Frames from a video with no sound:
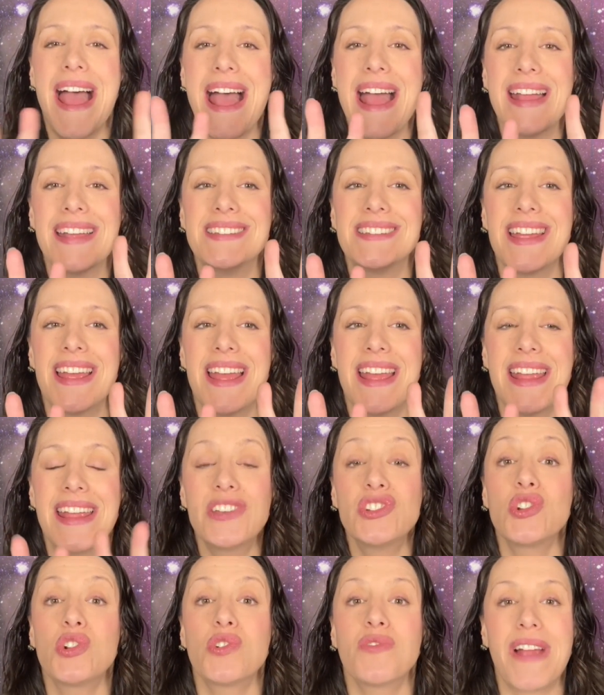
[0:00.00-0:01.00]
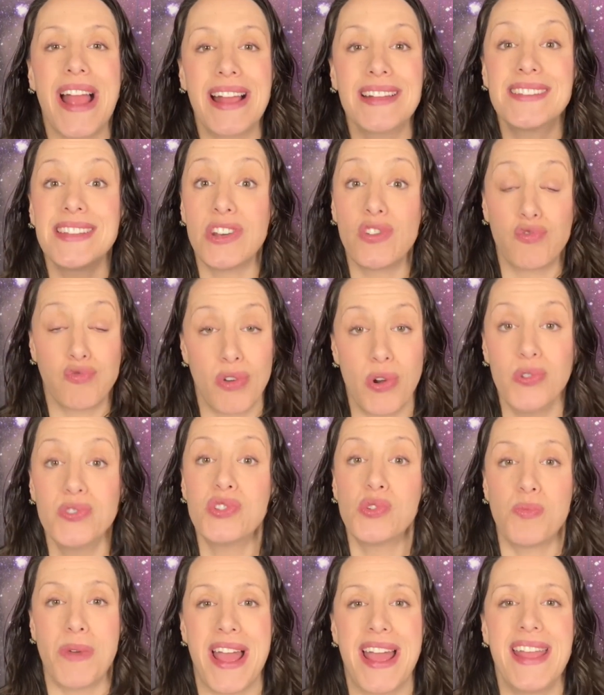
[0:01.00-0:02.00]
and interacts and
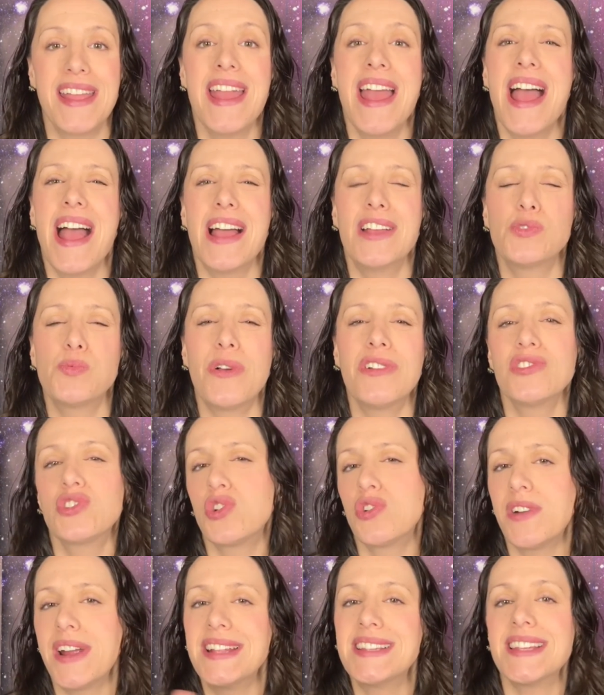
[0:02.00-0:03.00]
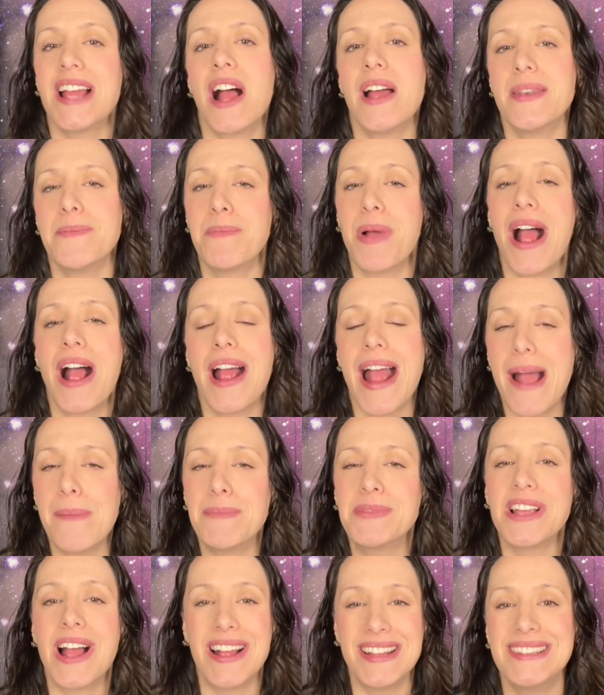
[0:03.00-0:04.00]
erodes away, as well as creates un
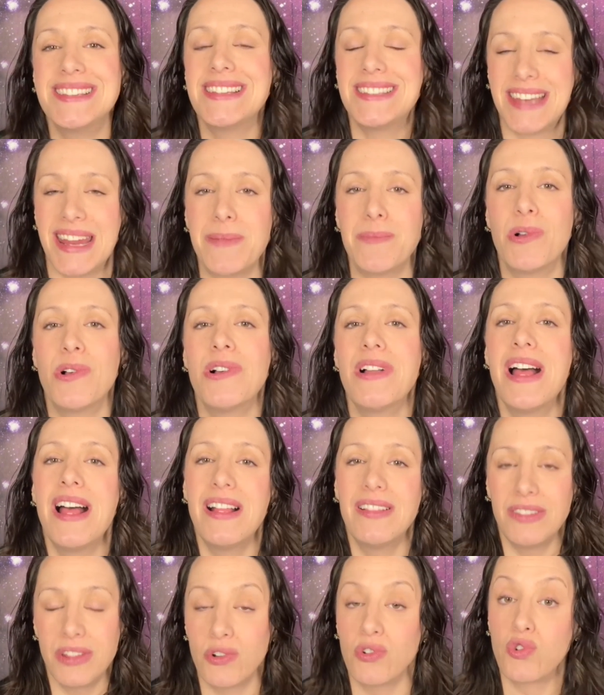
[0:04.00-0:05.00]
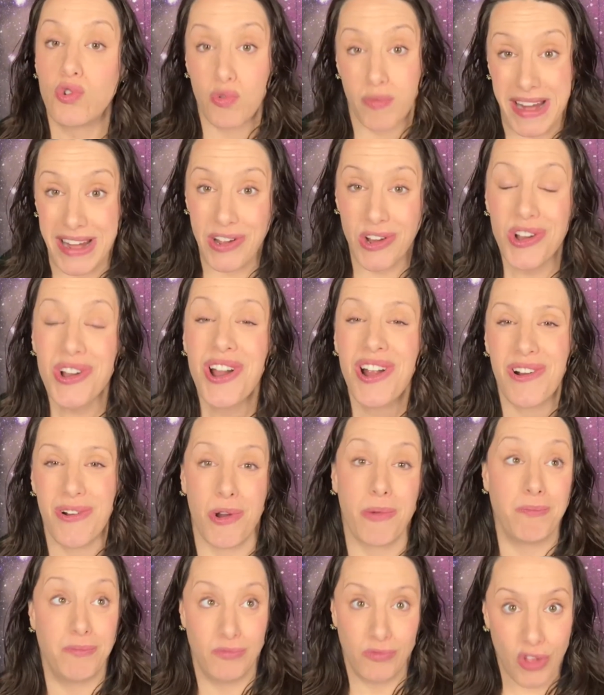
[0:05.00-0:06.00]
perhaps unstable little crater
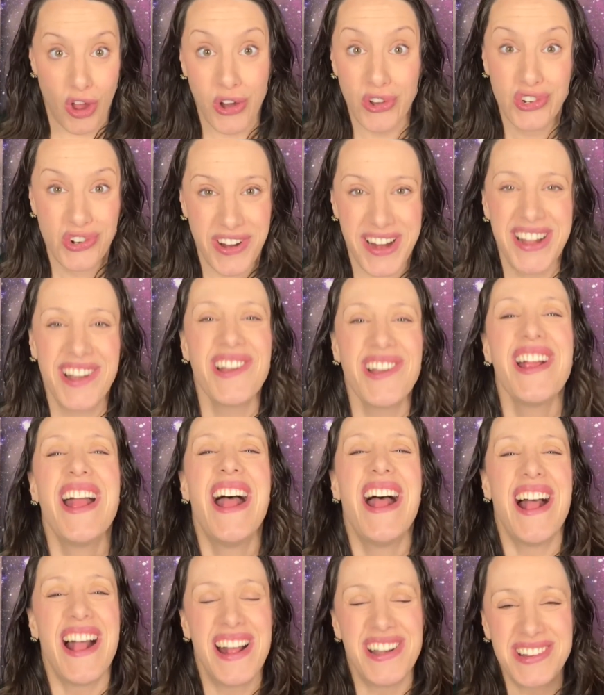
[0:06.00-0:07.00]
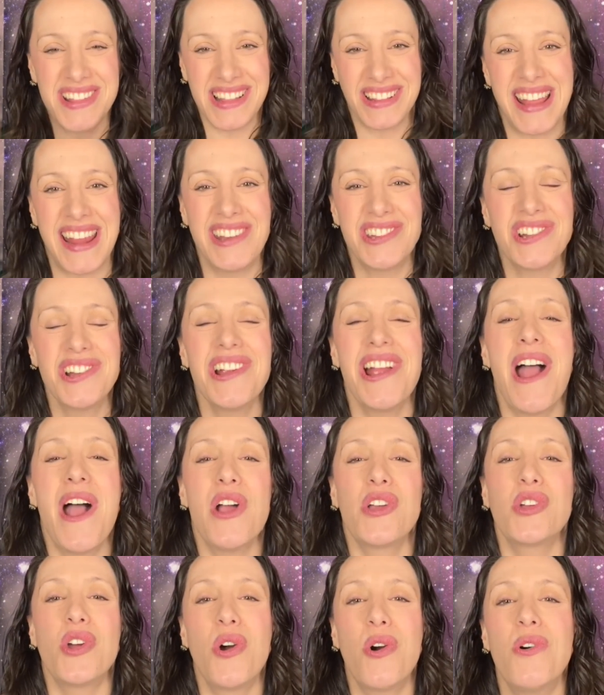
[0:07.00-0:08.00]
or large crater under the lander
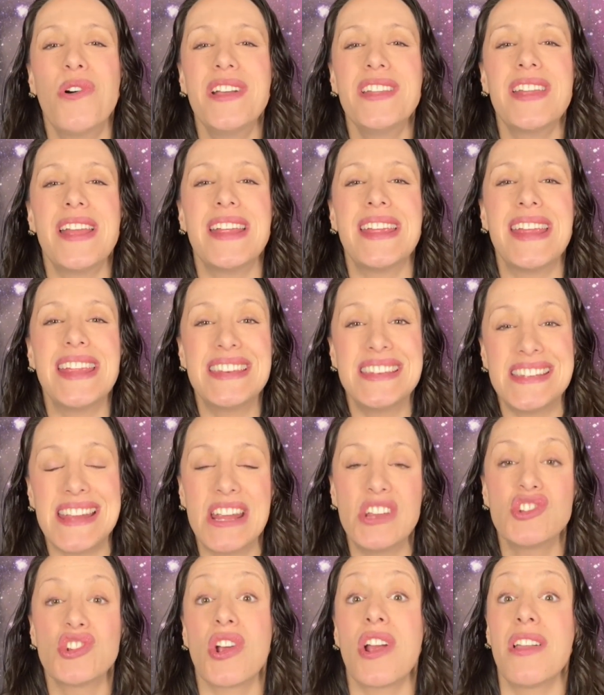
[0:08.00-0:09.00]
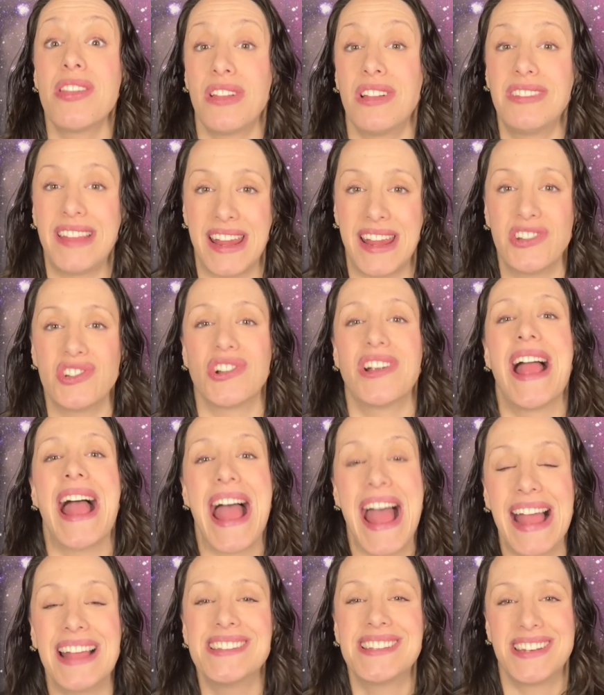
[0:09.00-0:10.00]
could endanger the lander
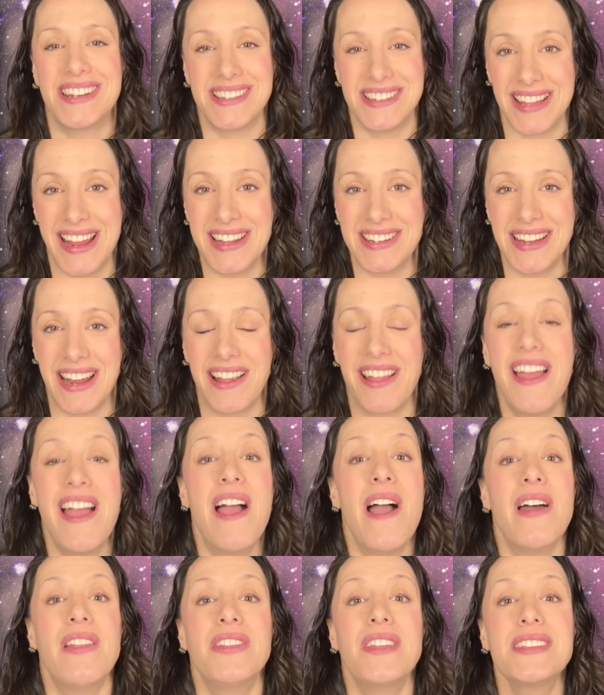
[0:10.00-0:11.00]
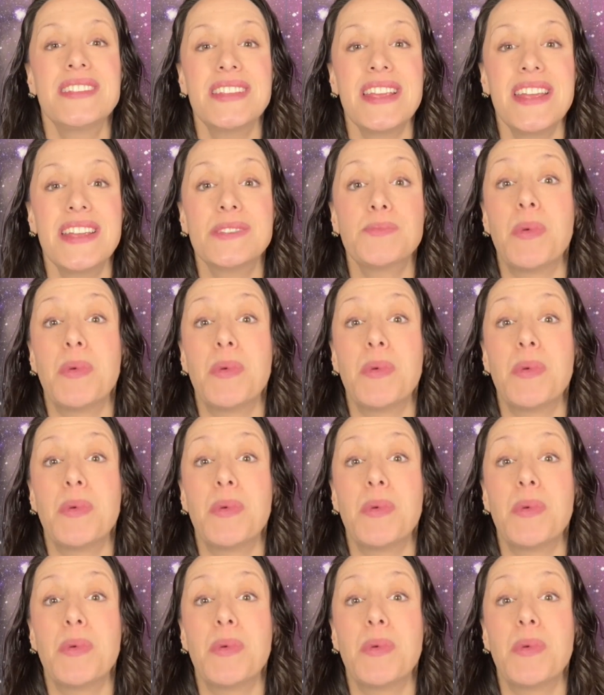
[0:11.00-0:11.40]
as it is landing. This is